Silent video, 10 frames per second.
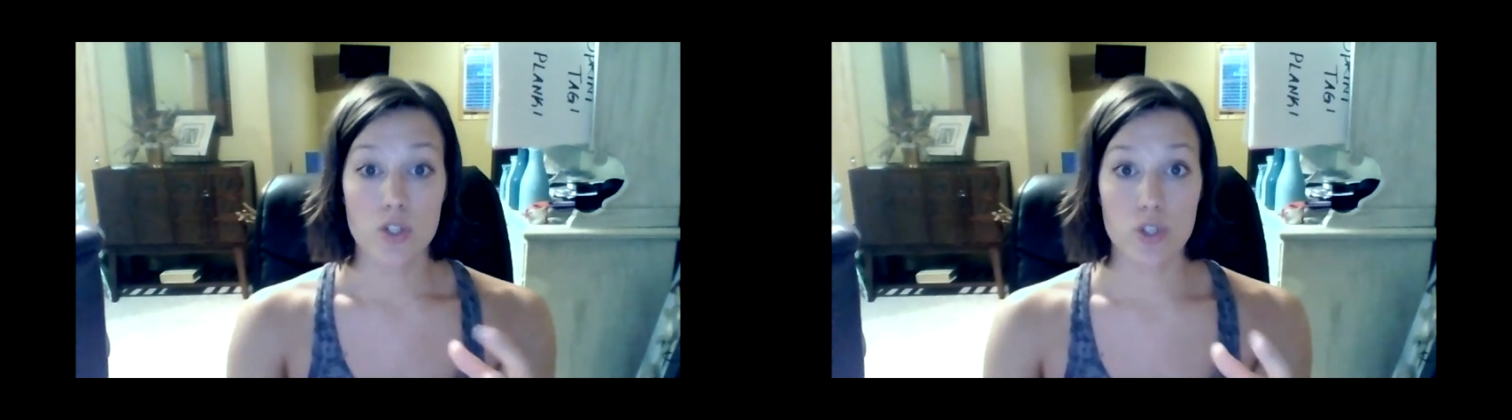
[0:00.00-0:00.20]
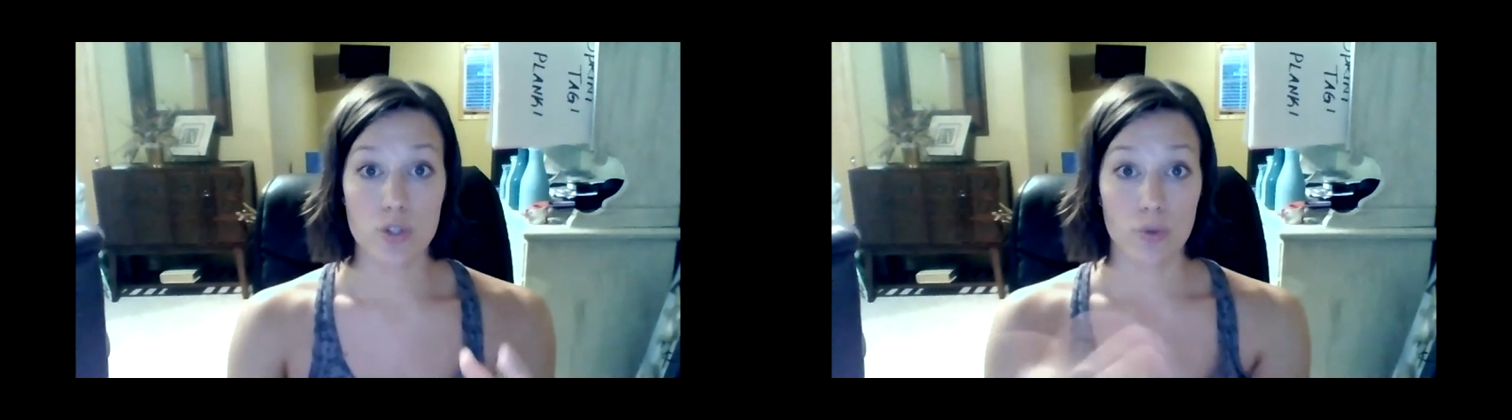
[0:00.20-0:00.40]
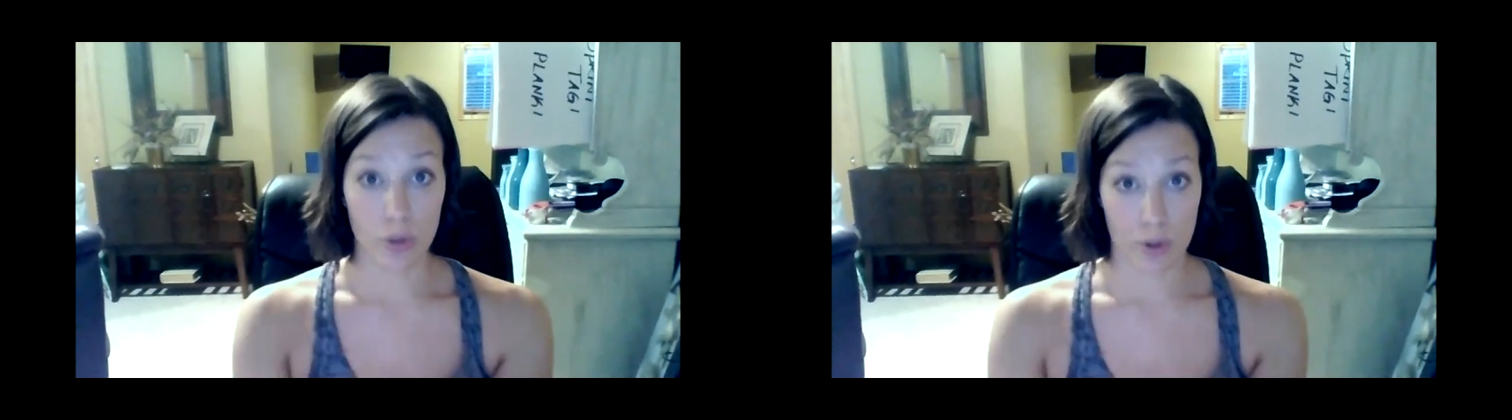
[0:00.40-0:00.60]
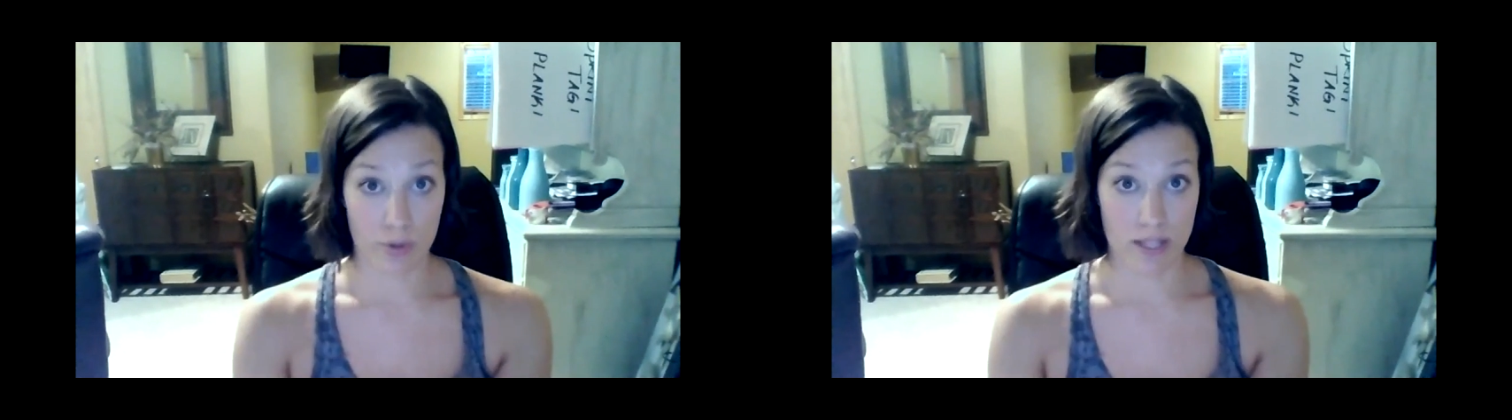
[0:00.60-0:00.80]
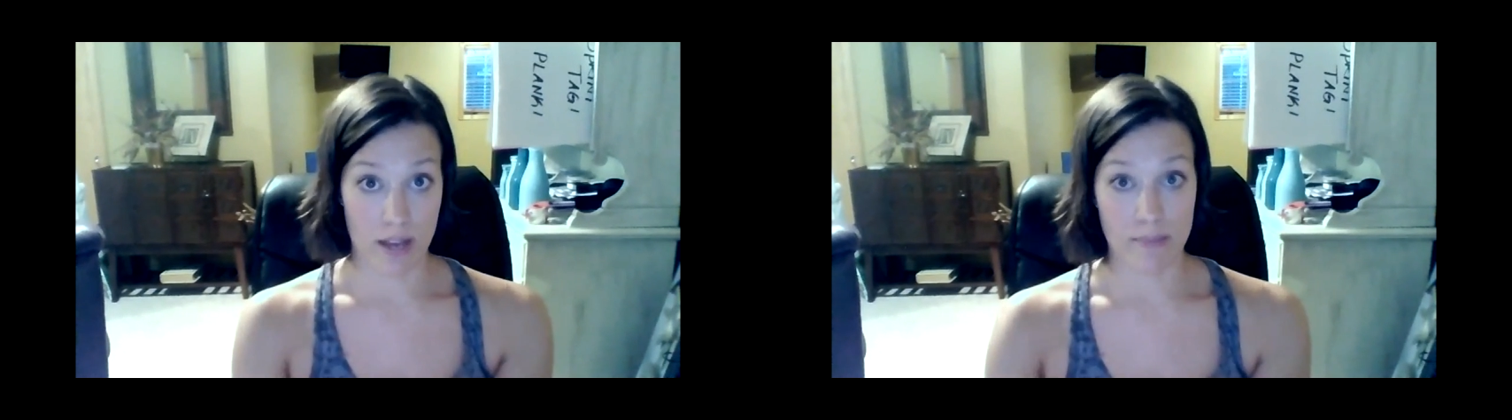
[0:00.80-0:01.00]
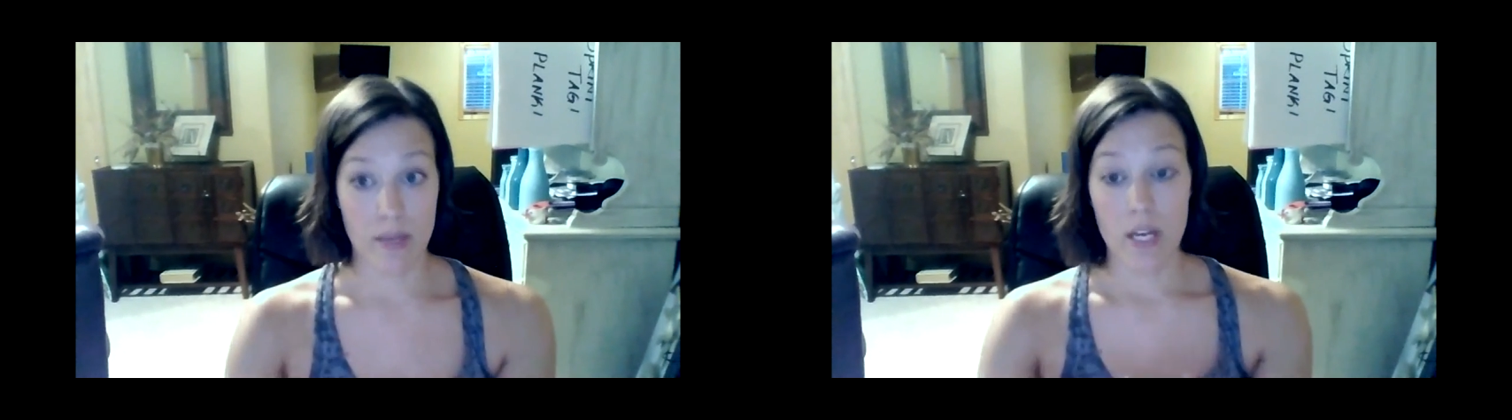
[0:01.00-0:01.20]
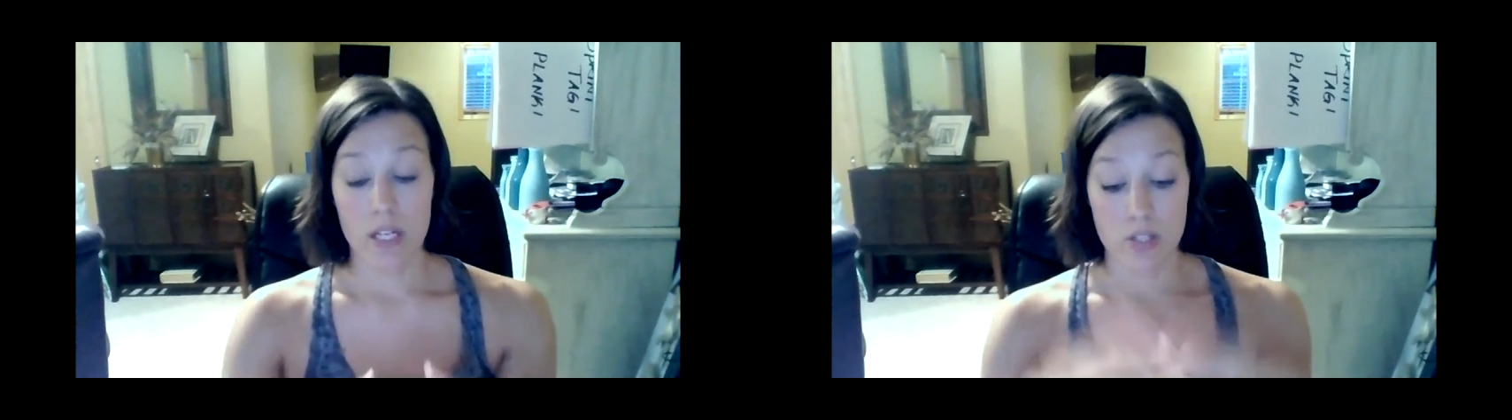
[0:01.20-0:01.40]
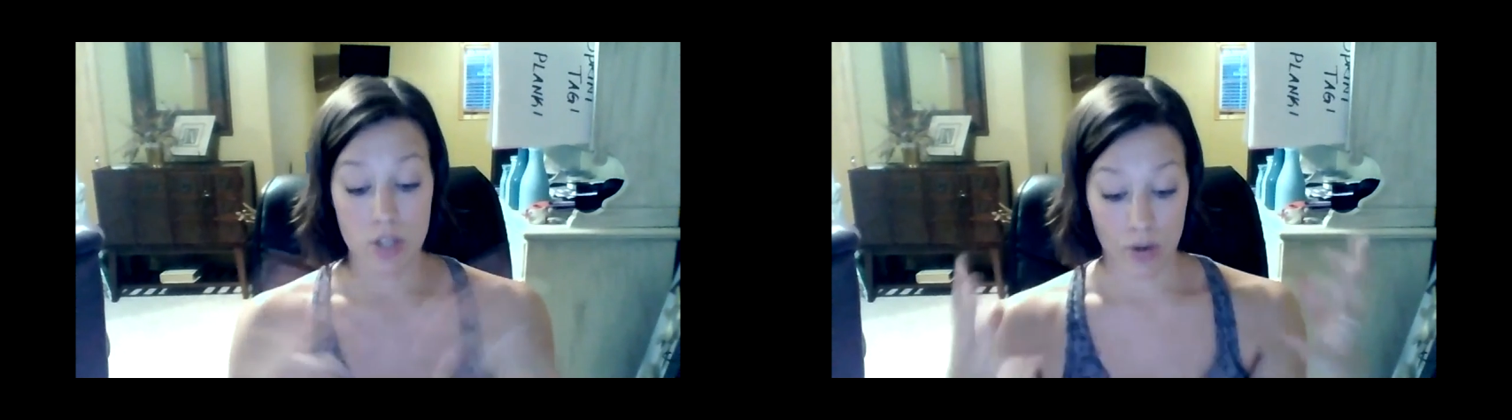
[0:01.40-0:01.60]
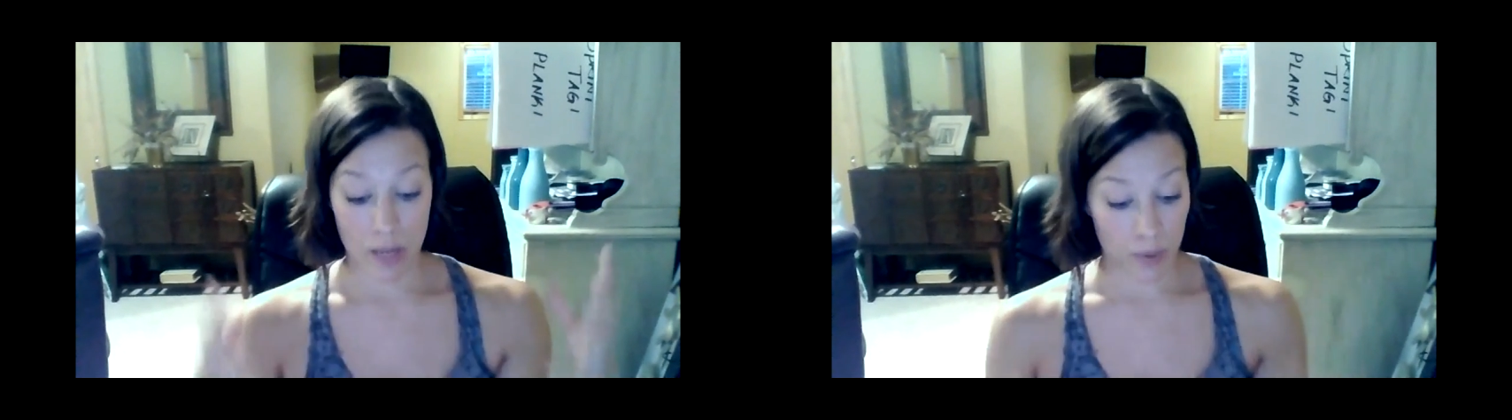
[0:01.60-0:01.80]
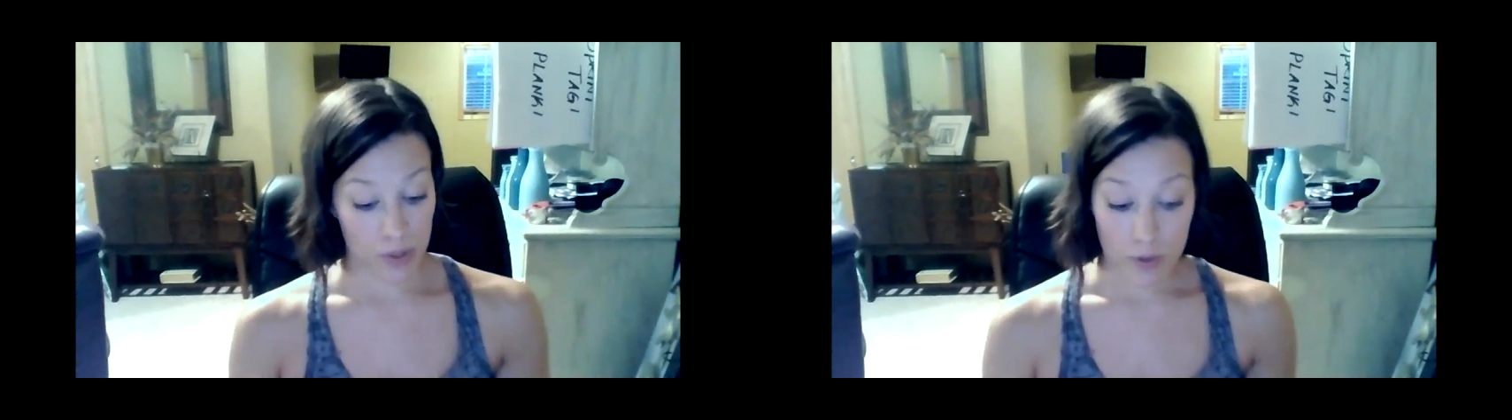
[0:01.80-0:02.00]
to close them. So I
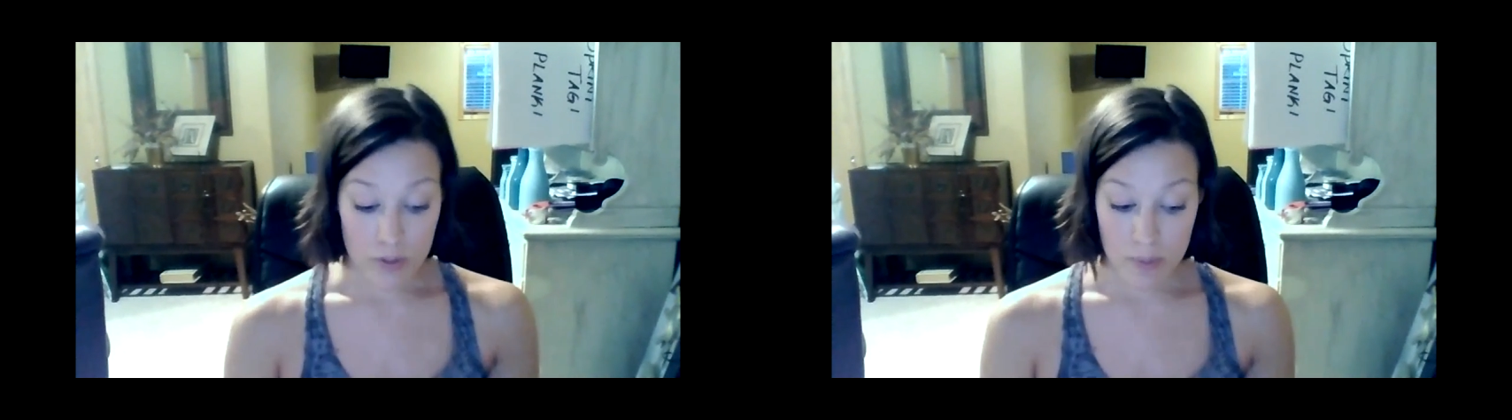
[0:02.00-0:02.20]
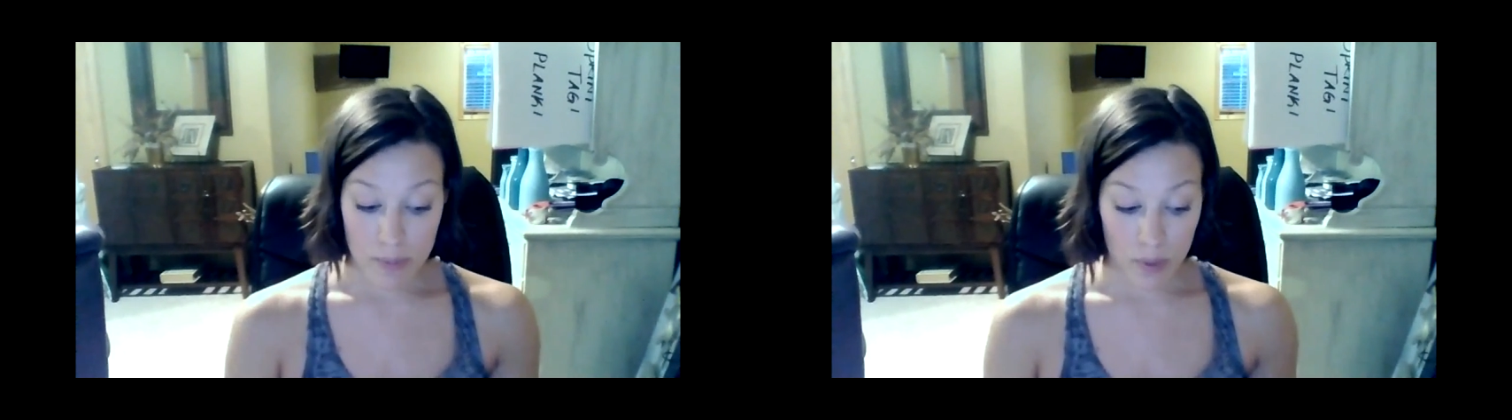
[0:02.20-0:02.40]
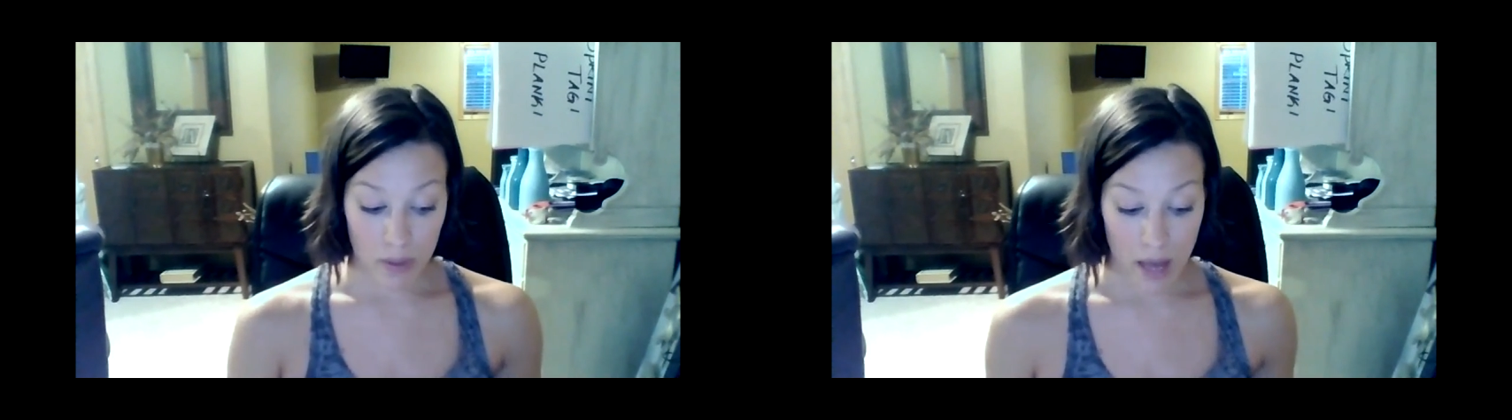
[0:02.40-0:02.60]
put those people